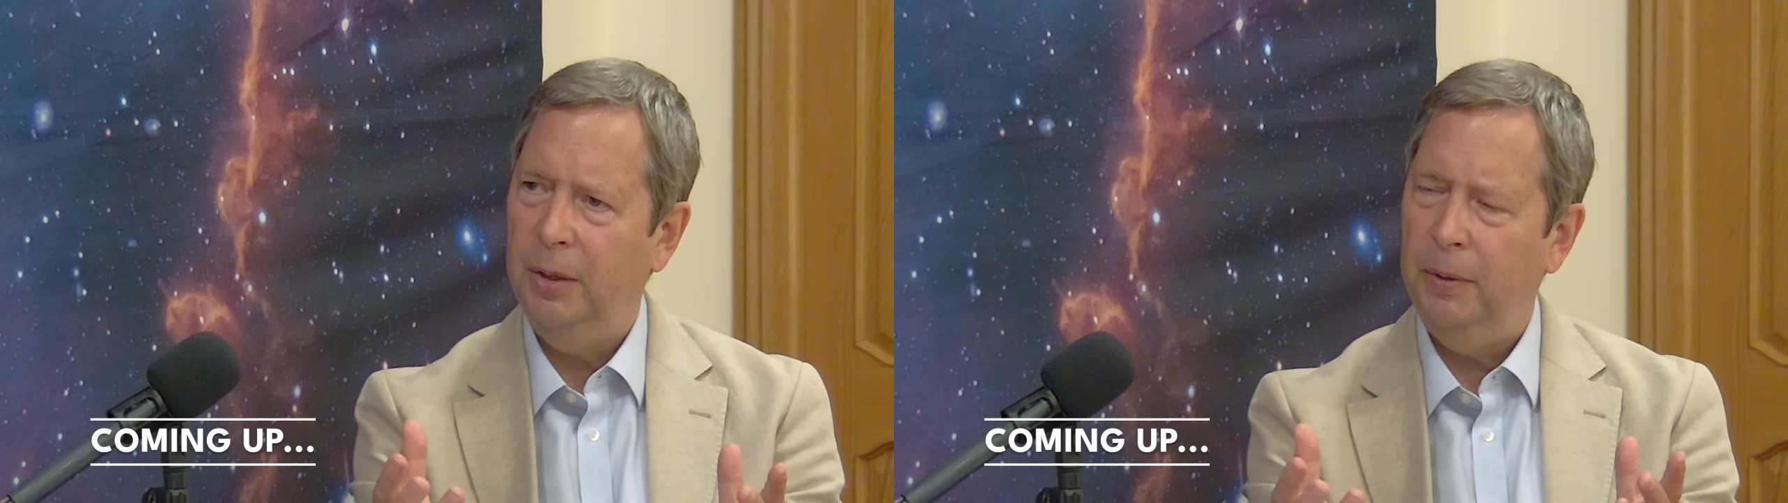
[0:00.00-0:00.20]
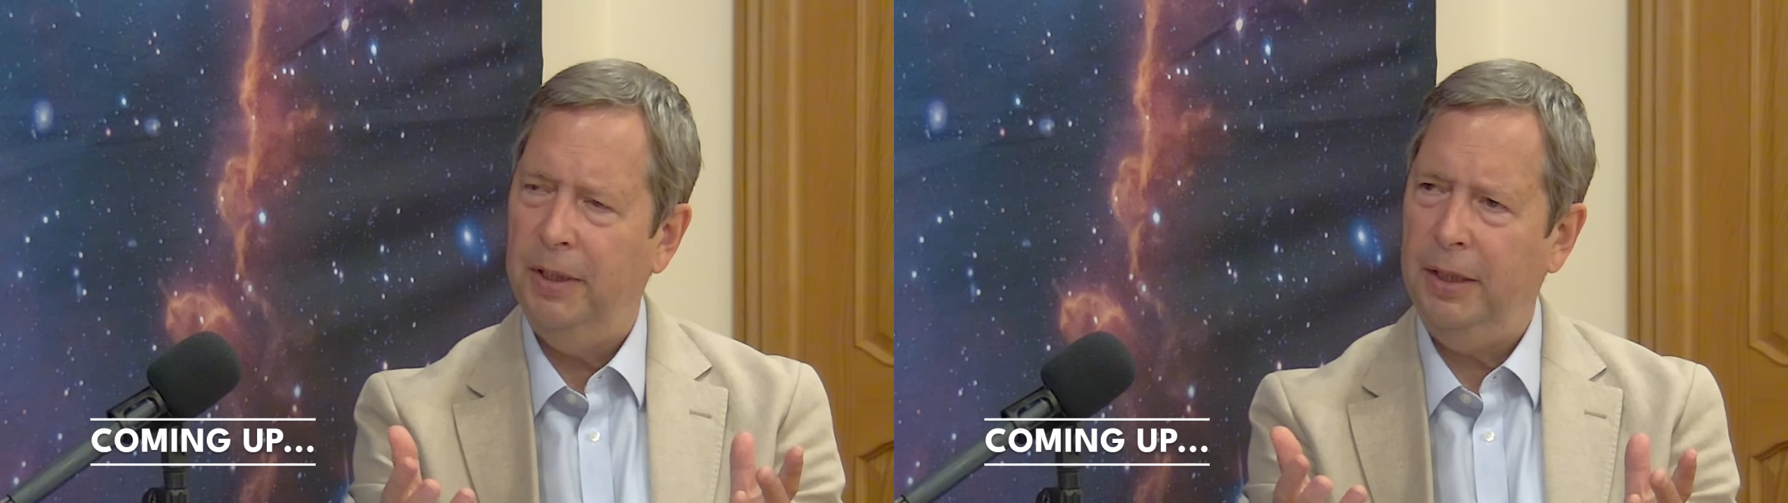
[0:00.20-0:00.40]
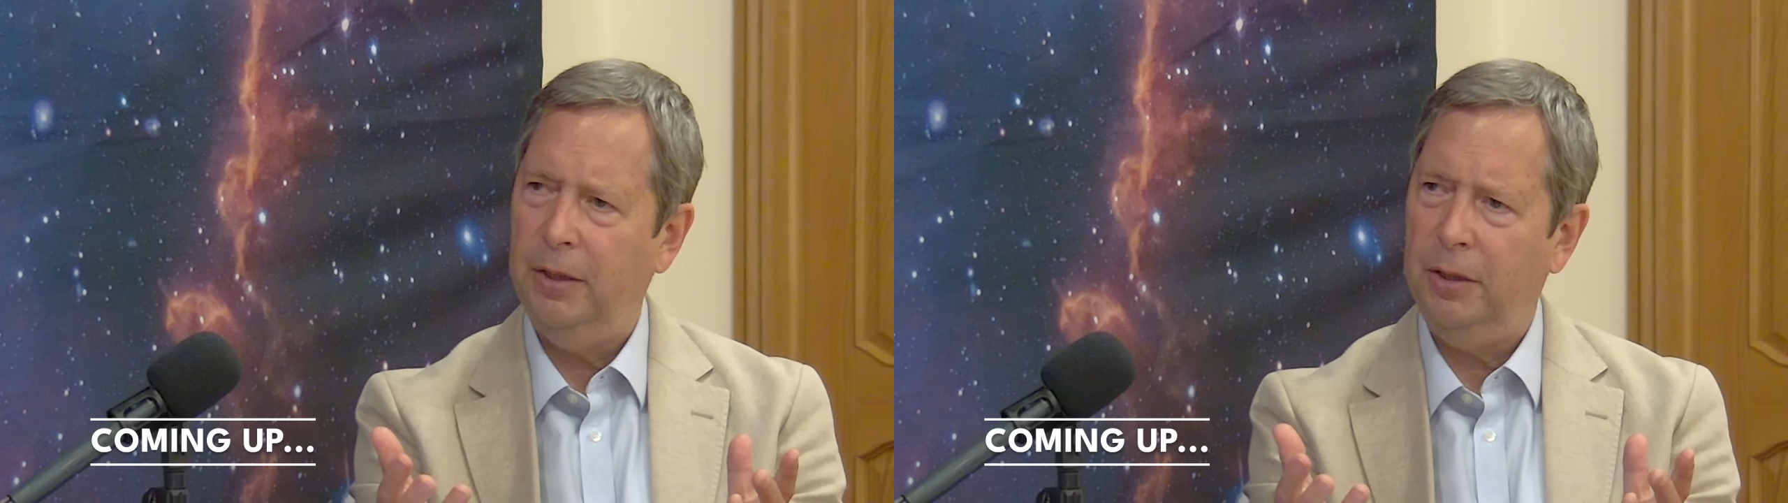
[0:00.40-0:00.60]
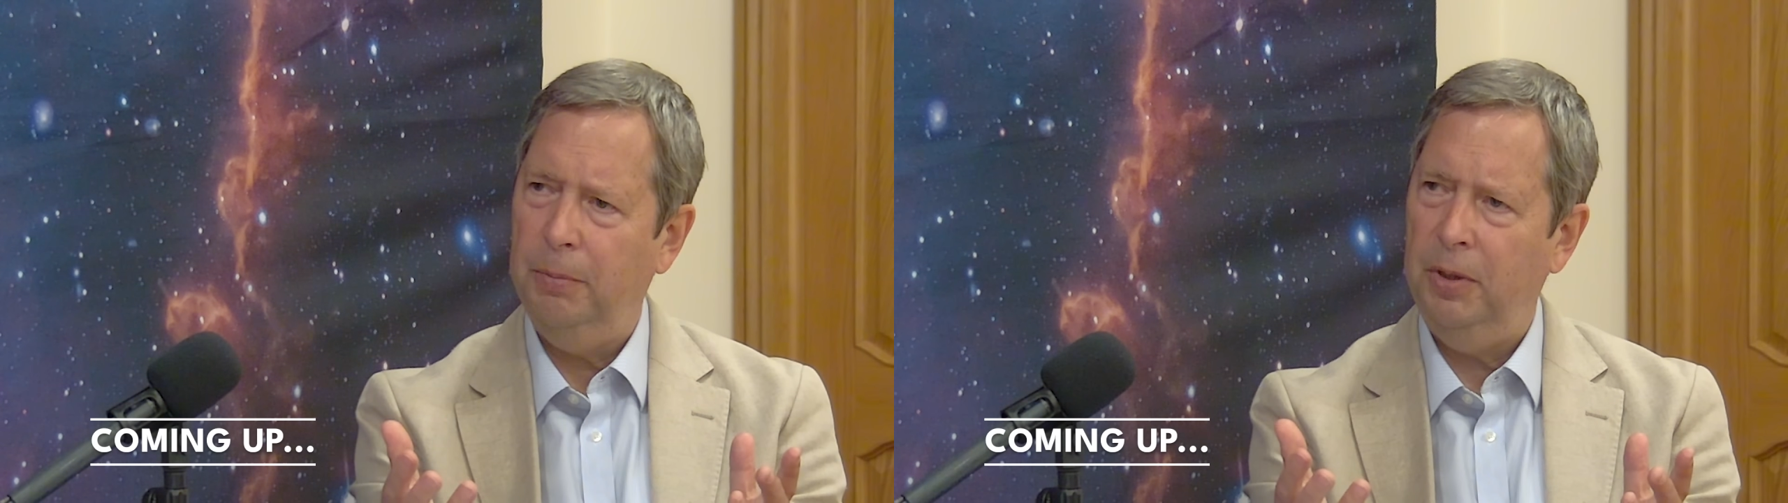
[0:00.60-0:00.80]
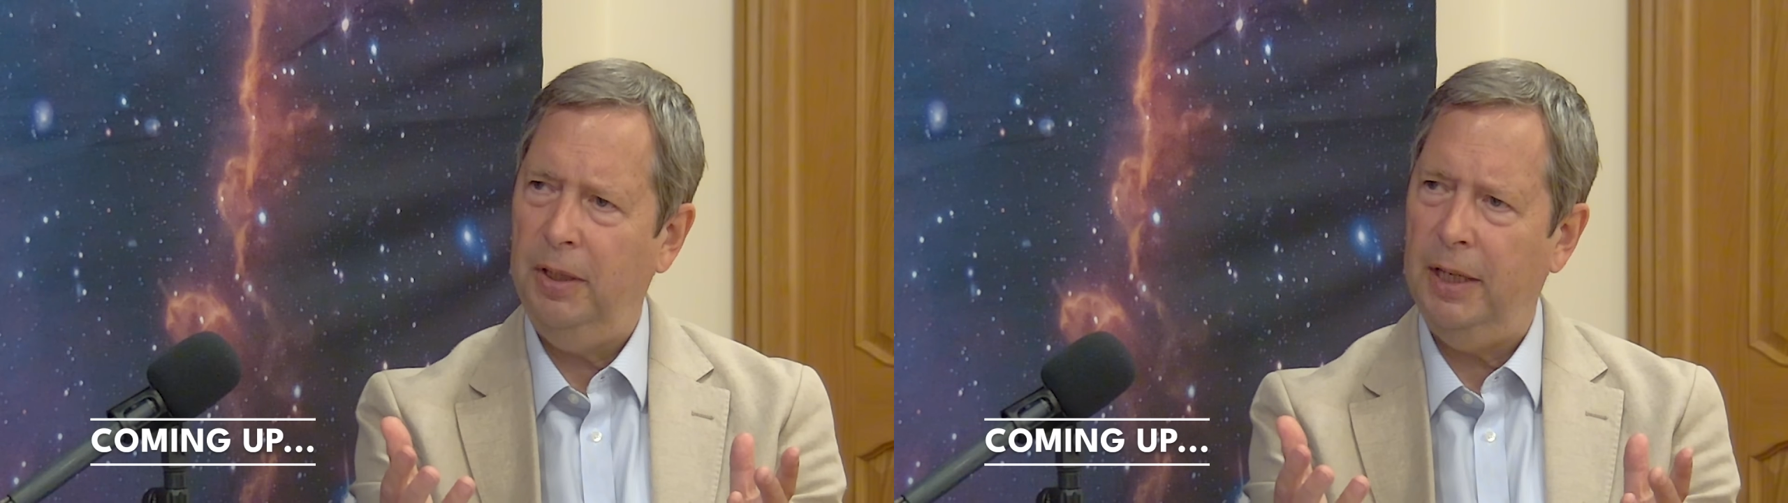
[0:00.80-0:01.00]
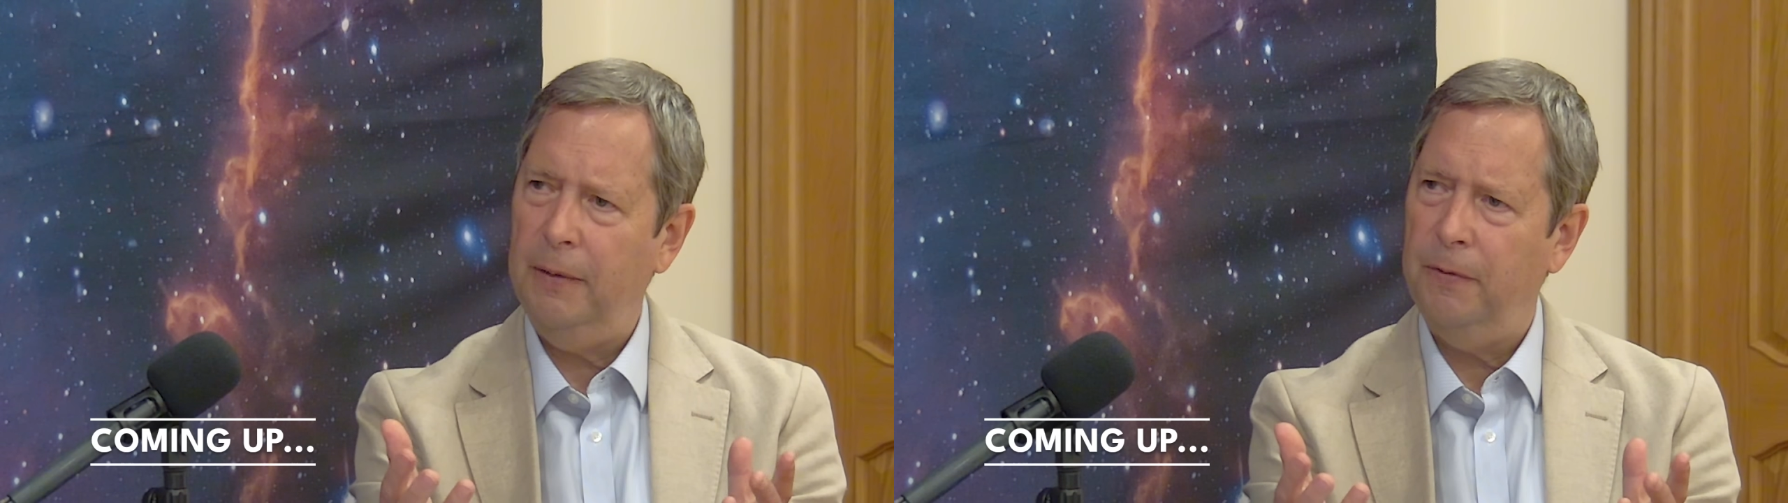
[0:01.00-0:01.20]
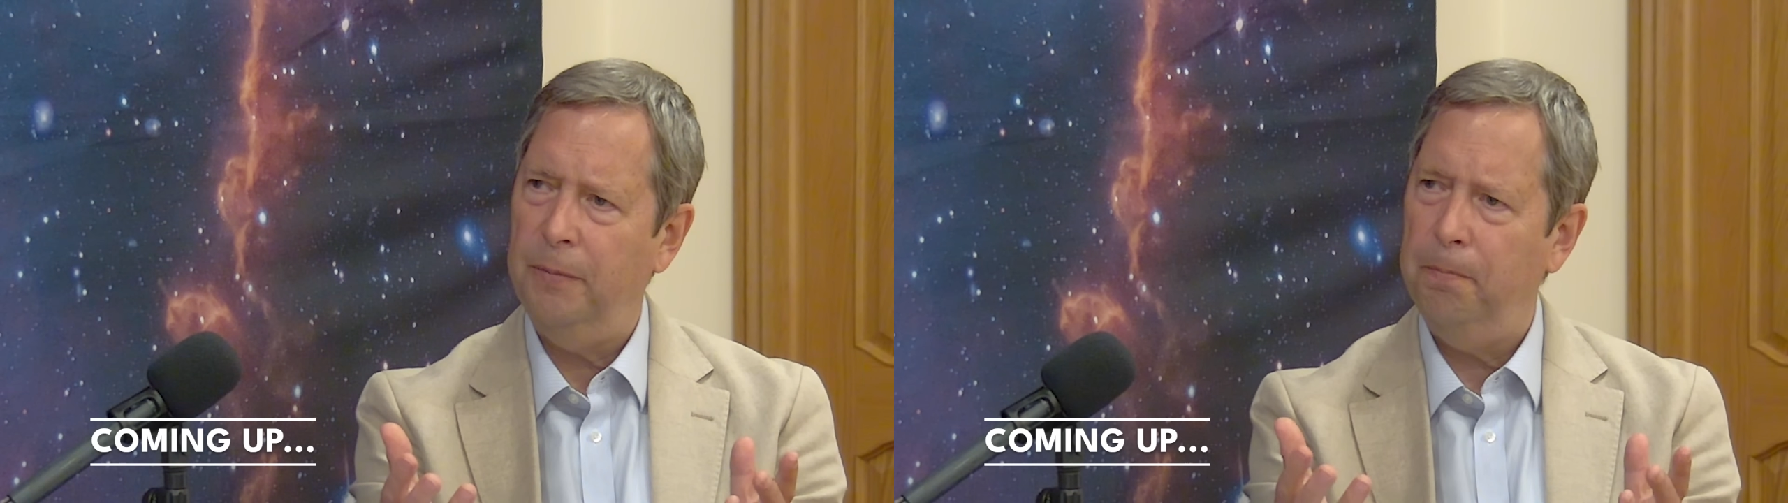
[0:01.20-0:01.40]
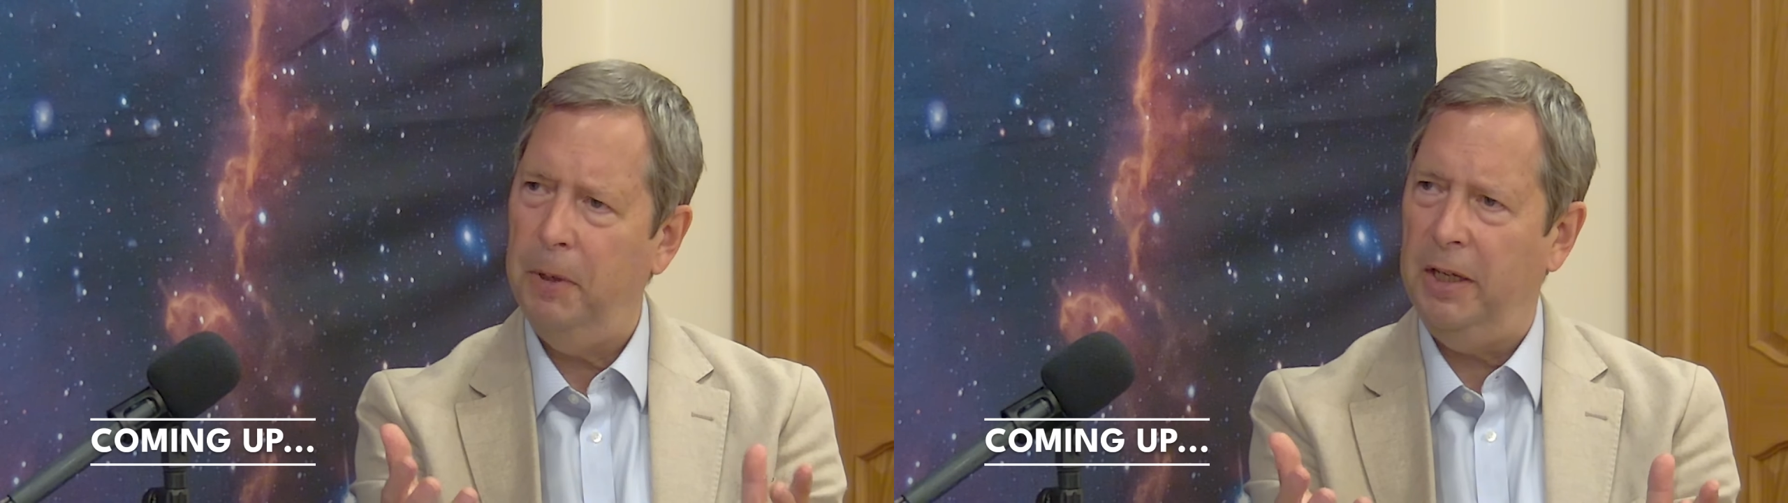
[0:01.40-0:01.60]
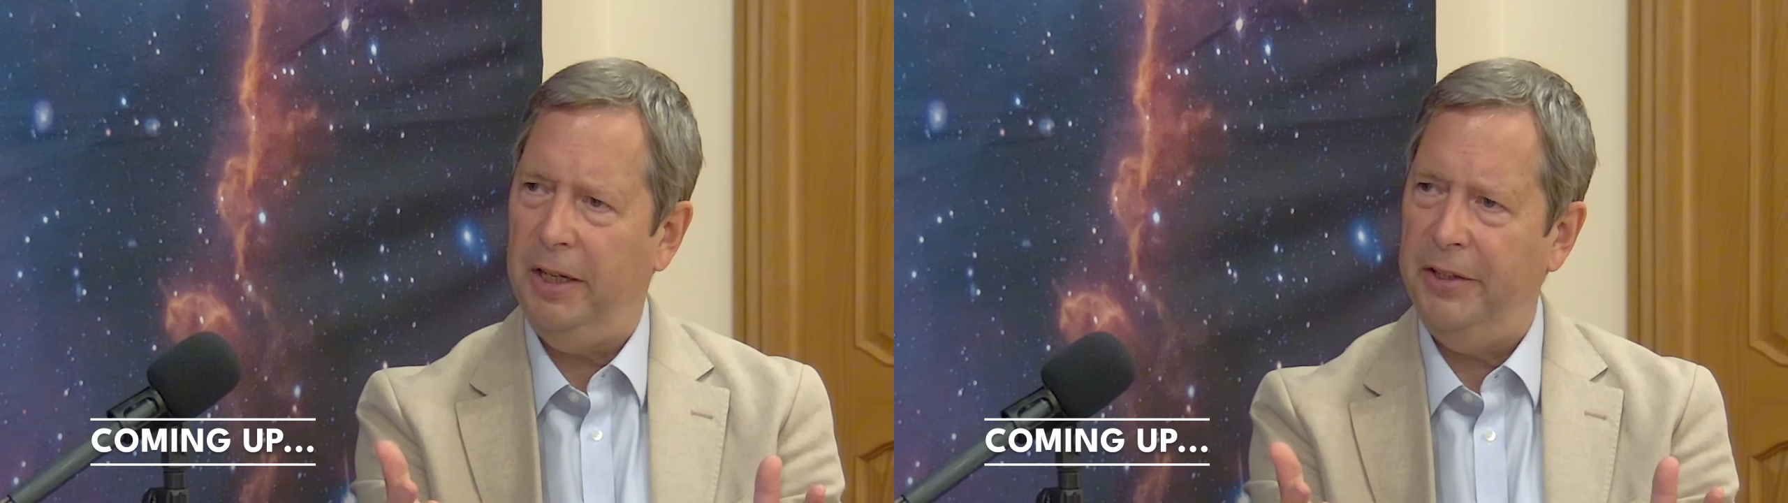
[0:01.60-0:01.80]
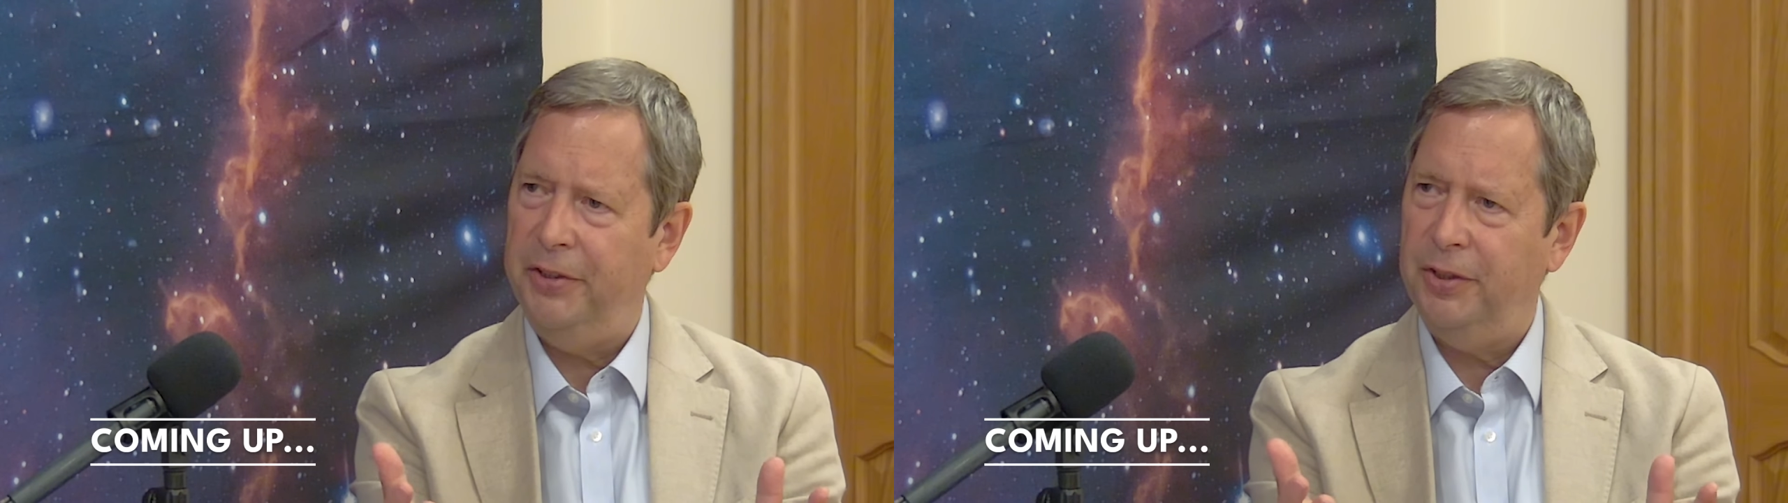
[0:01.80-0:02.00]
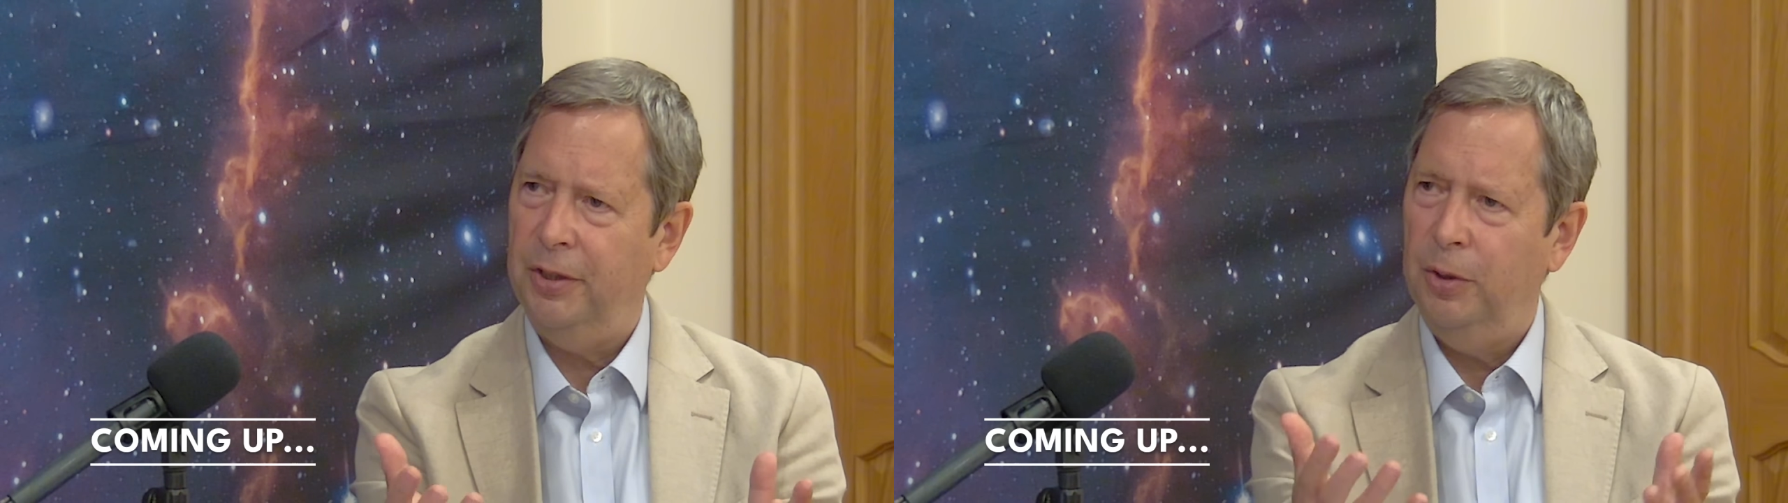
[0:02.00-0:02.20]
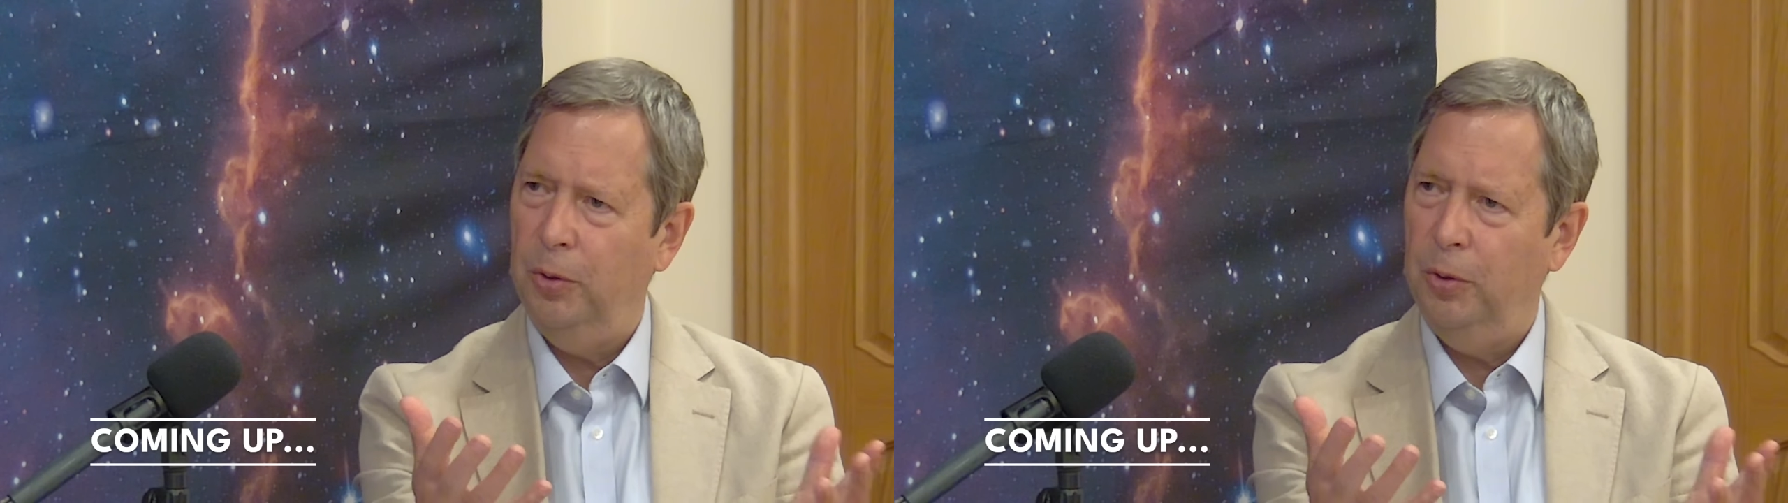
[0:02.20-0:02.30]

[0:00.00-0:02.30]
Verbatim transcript: when they could communicate from Mars?